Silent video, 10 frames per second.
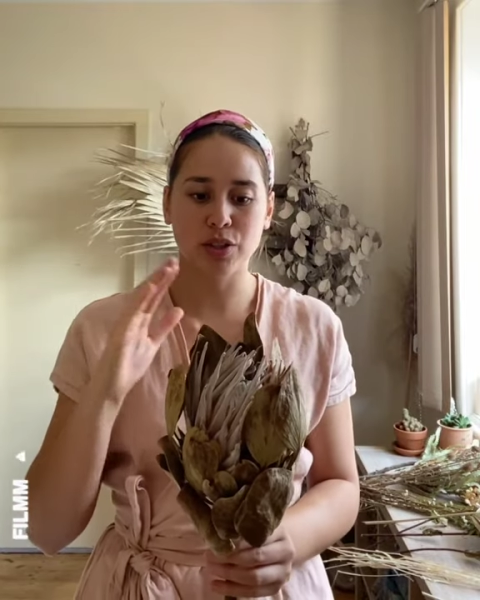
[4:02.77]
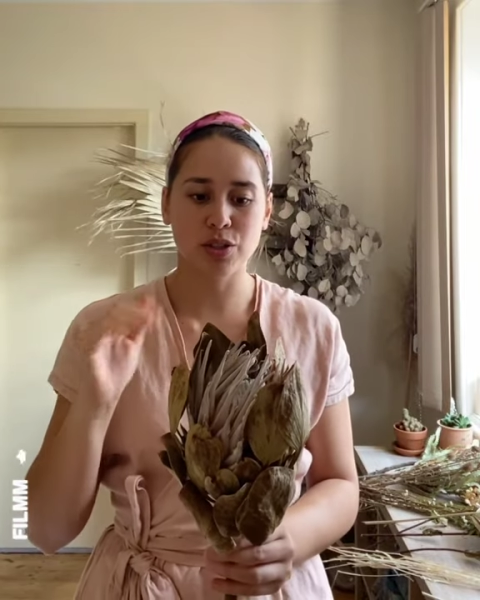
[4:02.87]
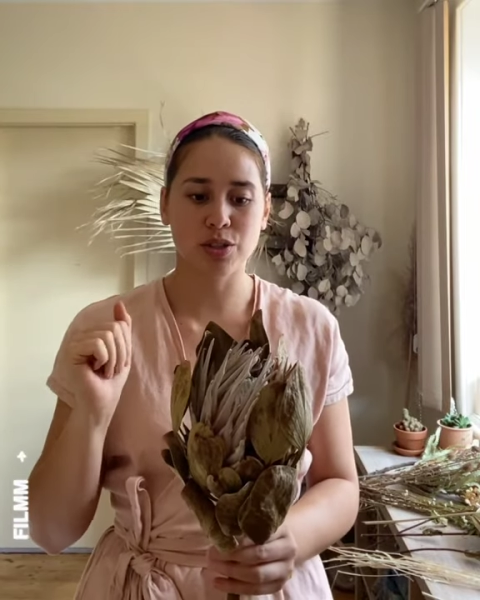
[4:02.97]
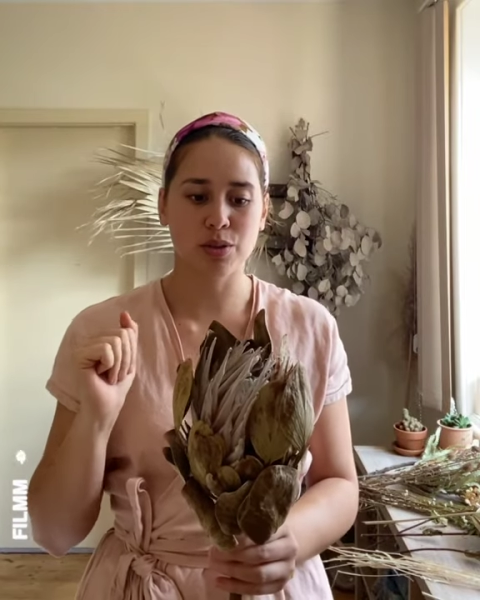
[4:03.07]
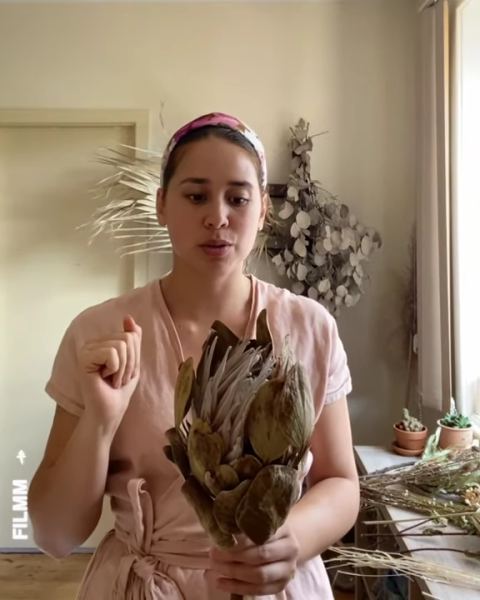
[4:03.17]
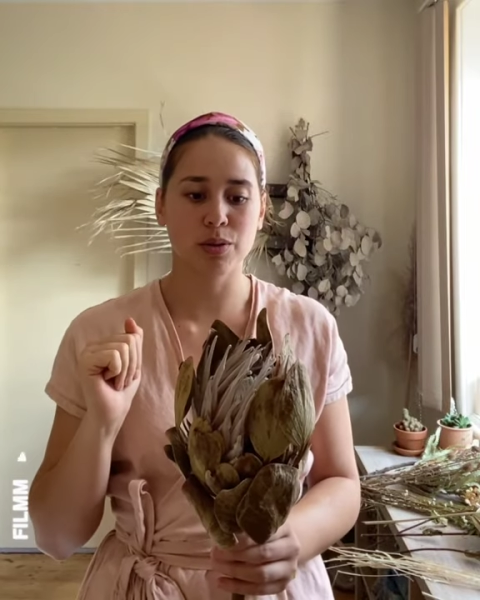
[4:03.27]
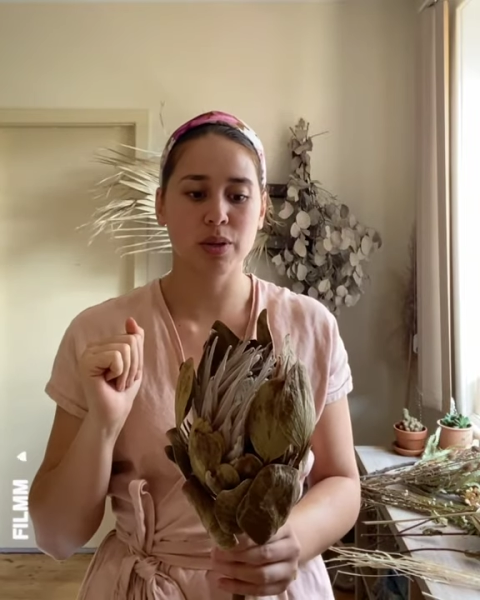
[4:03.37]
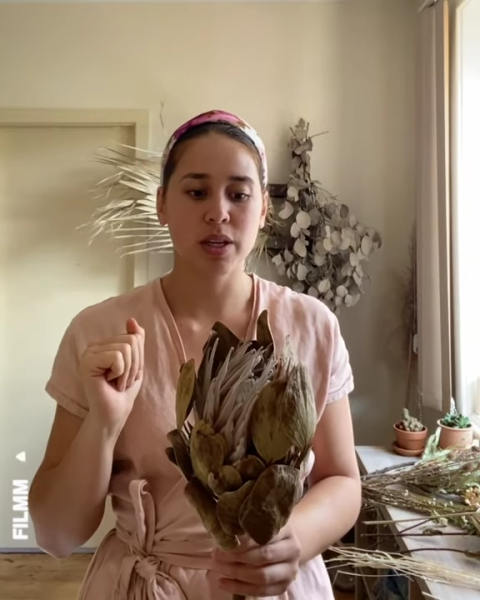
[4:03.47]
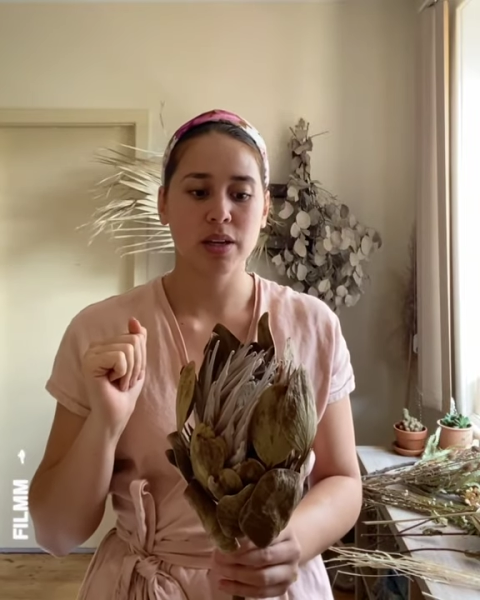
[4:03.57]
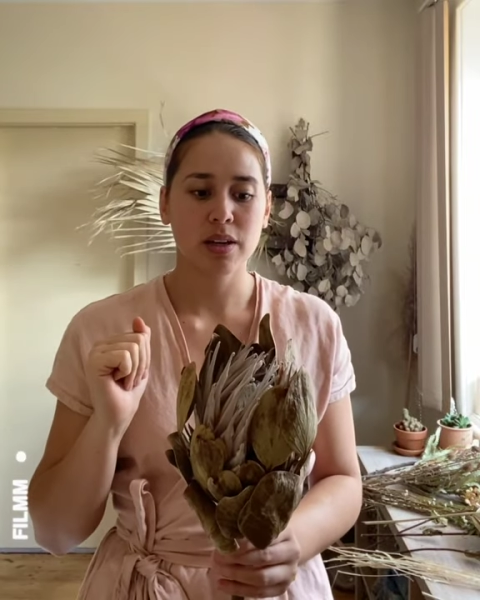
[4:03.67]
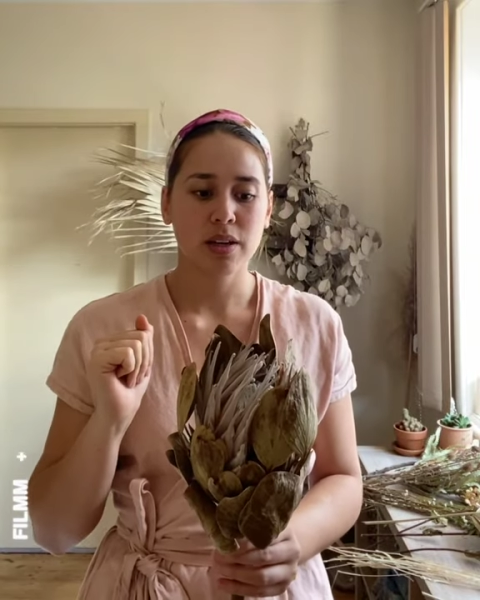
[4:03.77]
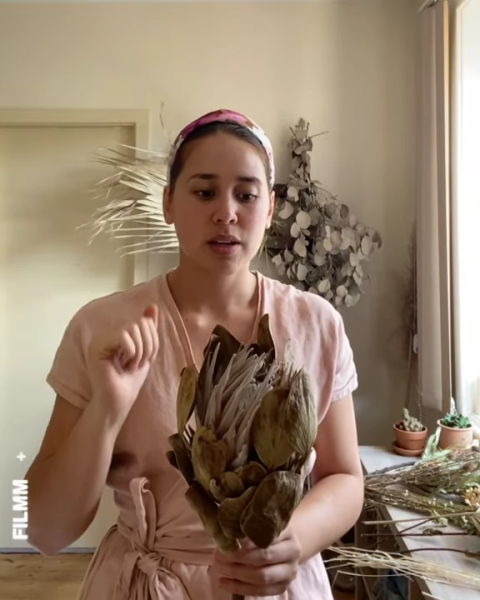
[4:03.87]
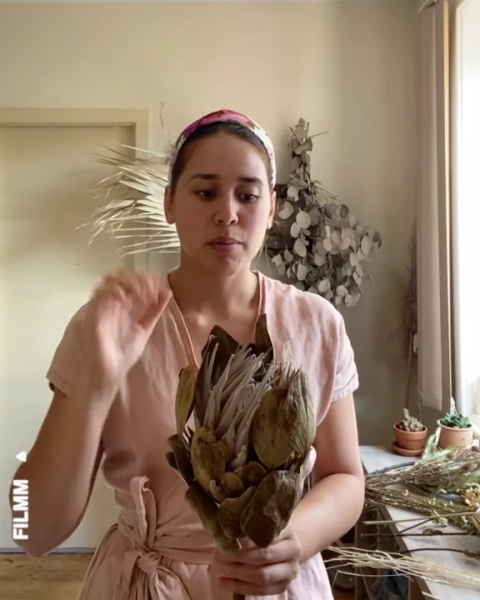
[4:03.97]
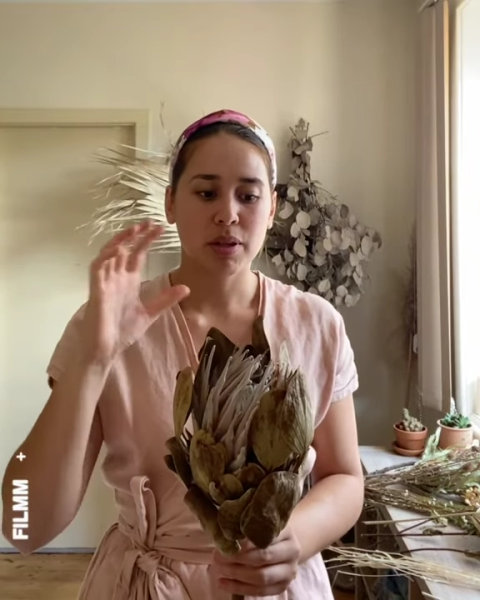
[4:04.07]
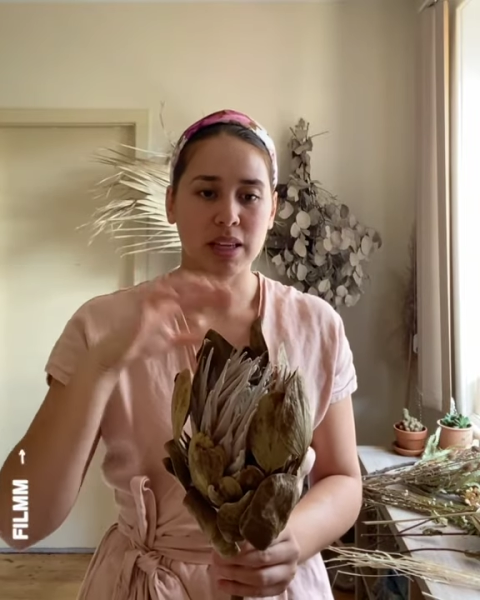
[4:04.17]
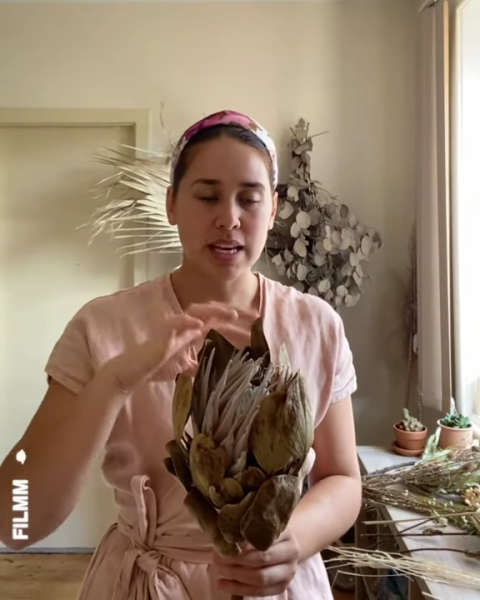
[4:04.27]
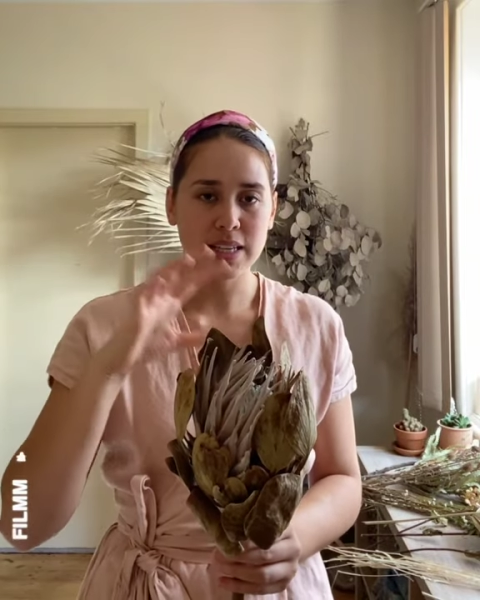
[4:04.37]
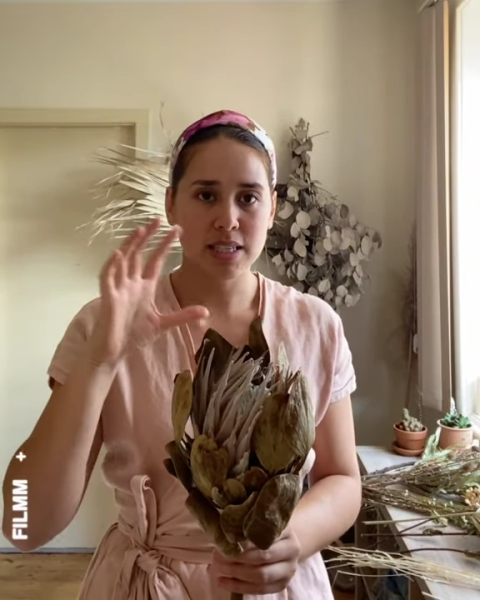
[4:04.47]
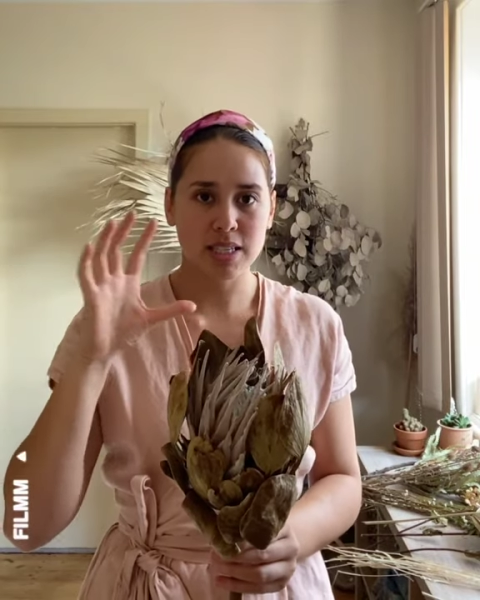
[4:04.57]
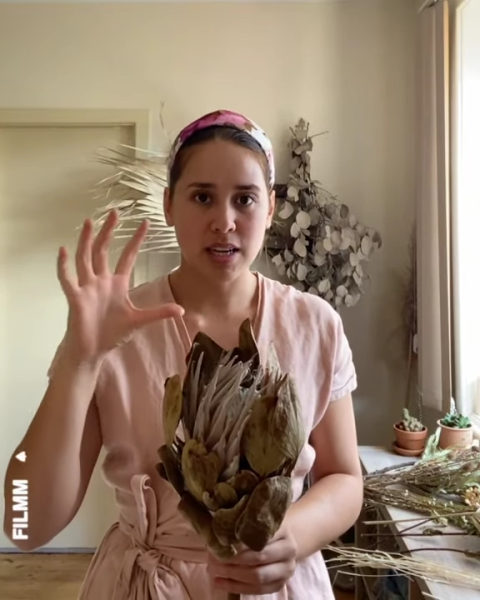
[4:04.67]
to
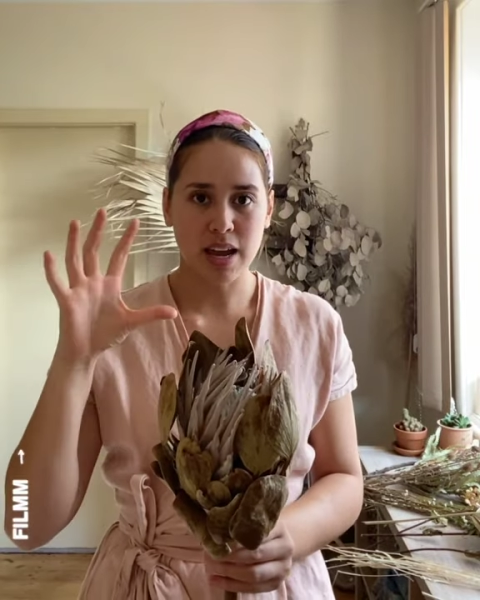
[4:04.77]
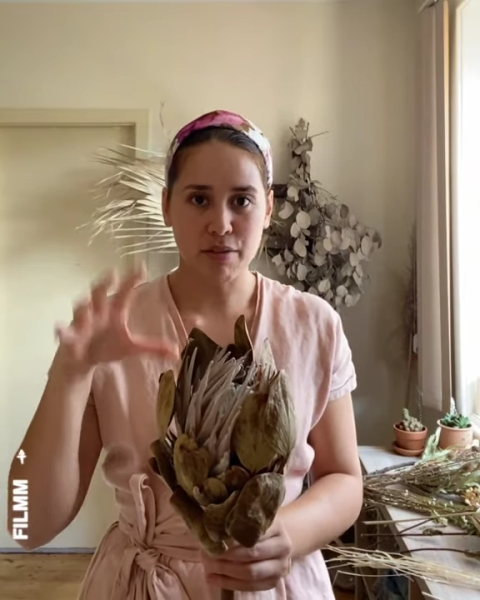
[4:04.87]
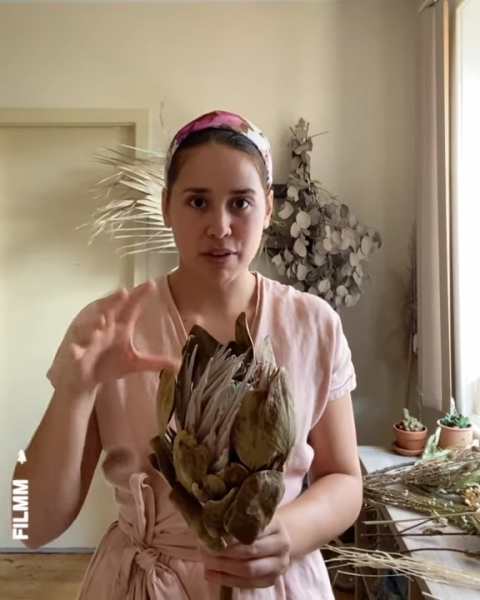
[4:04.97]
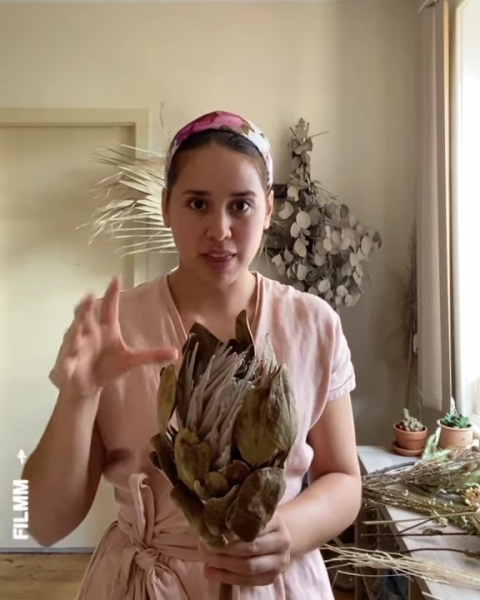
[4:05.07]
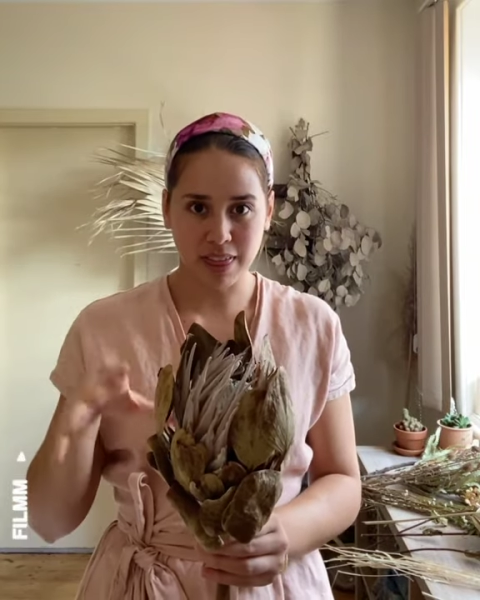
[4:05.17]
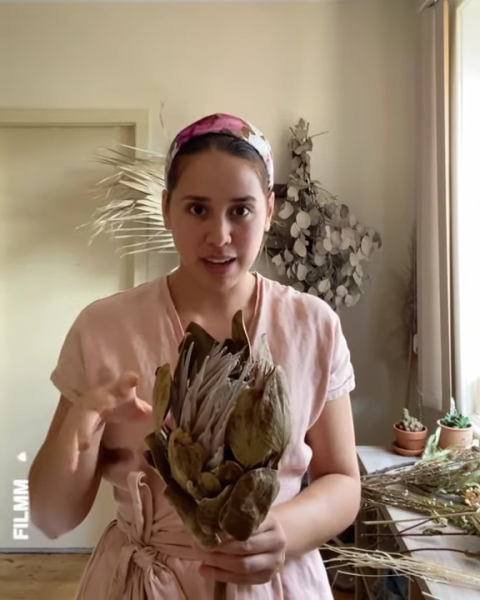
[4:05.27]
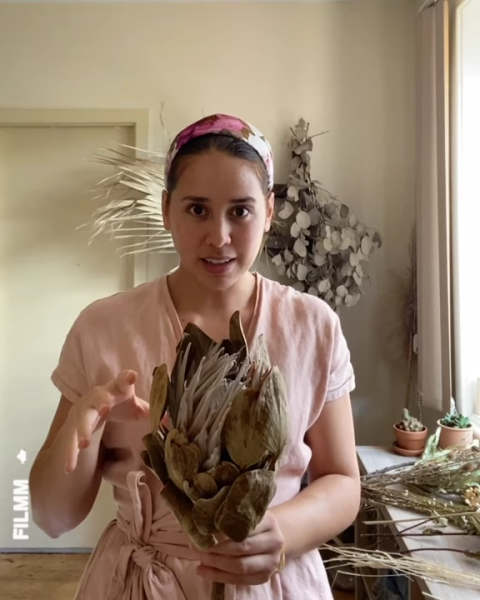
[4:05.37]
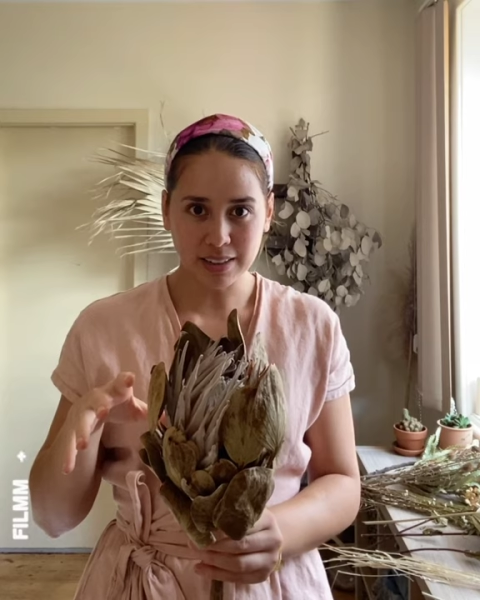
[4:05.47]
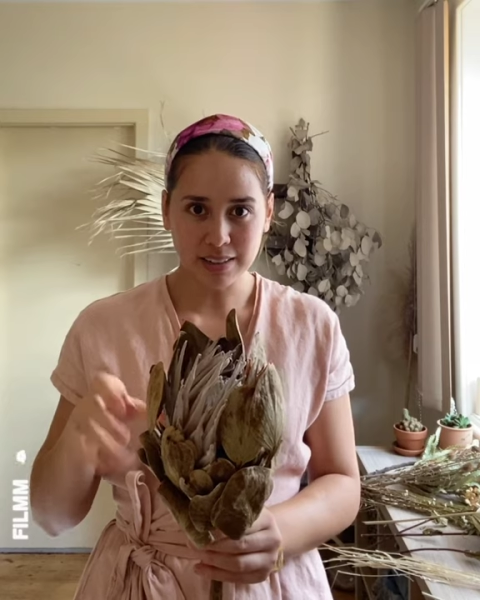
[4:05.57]
place everything.